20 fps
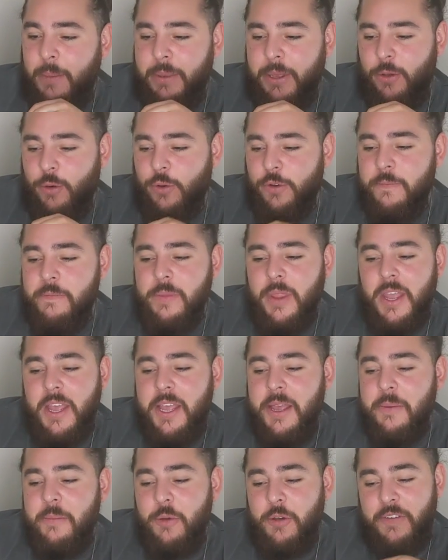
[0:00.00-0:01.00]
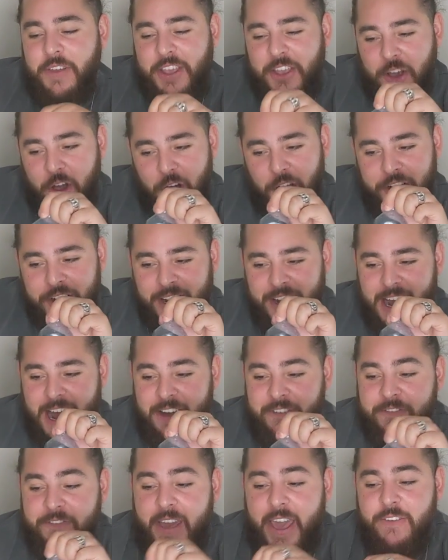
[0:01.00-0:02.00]
That'd be good. Moving on,
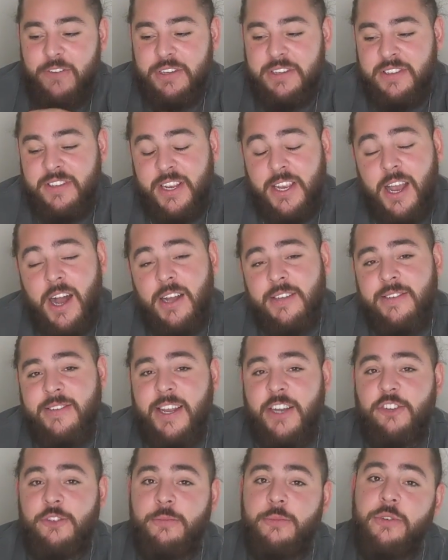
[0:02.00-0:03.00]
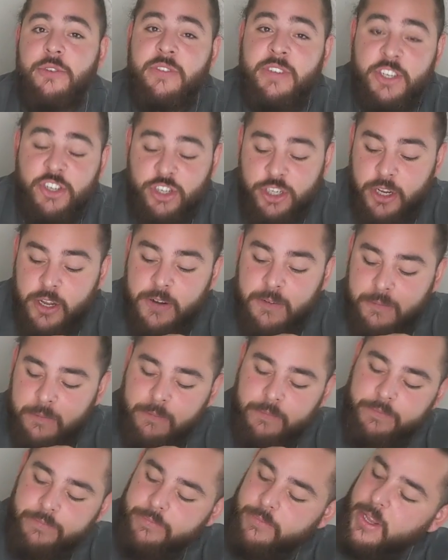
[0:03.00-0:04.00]
uh, favorite singer slash musician.
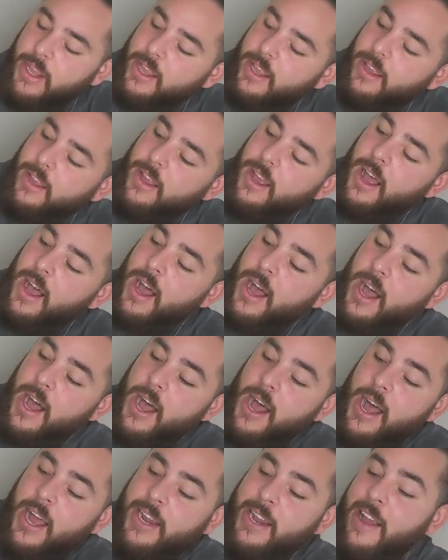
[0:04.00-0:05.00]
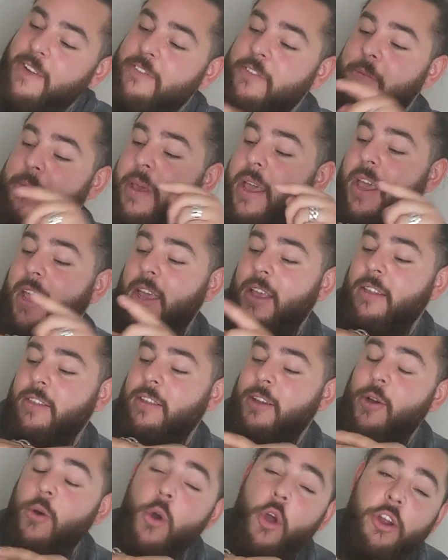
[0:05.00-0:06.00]
Uh, it'd have to be
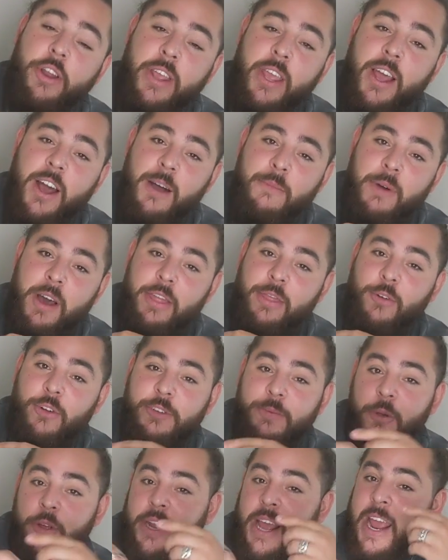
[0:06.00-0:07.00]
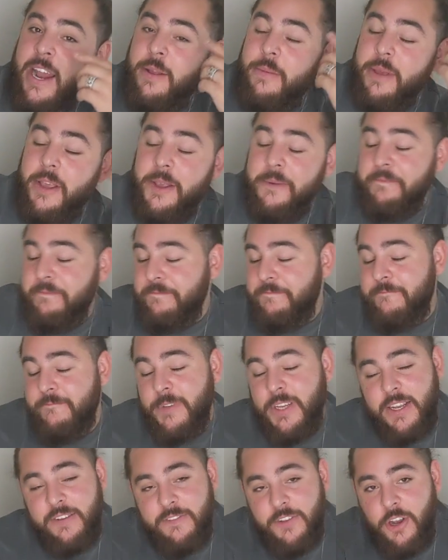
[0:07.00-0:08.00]
the quote here My thoughts, my enemy.
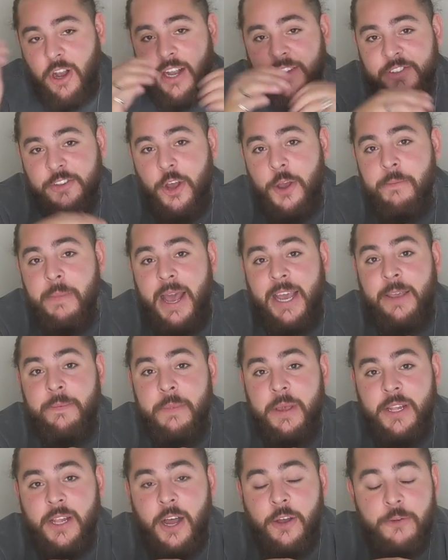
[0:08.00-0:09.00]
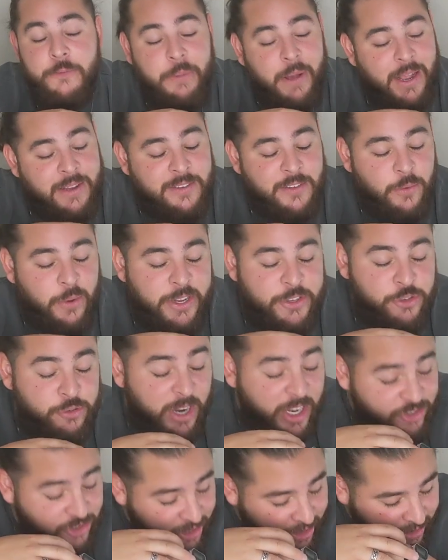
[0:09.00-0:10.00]
You guys know Mac Miller, who passed away
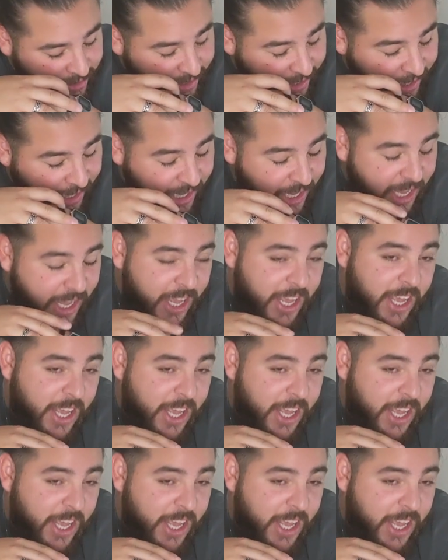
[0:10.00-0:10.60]
tragically